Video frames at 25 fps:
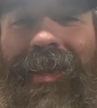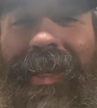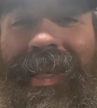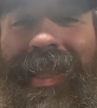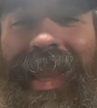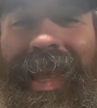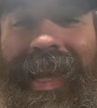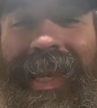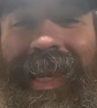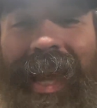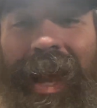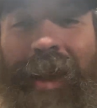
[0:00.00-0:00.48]

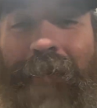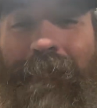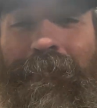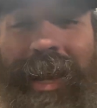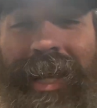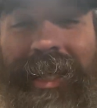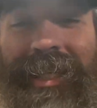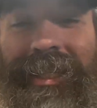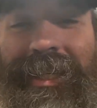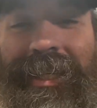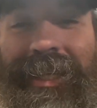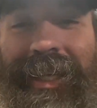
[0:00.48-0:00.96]
they kept
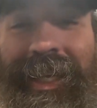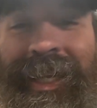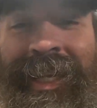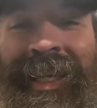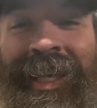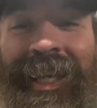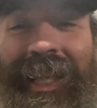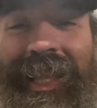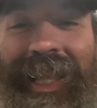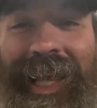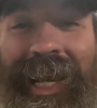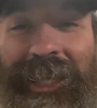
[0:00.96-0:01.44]
mentioning
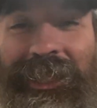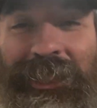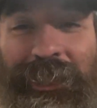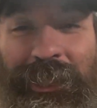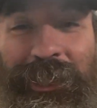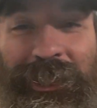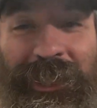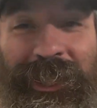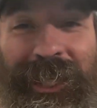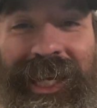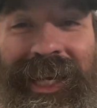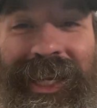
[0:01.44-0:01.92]

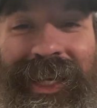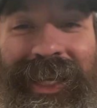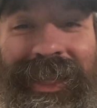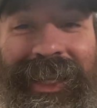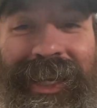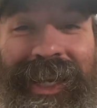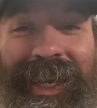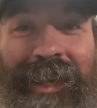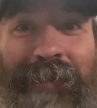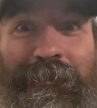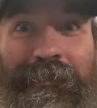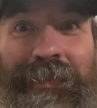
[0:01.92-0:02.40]
electroshock
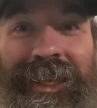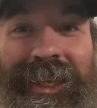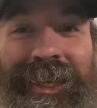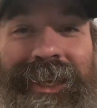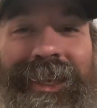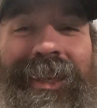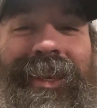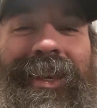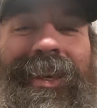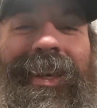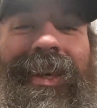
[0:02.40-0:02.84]
therapy.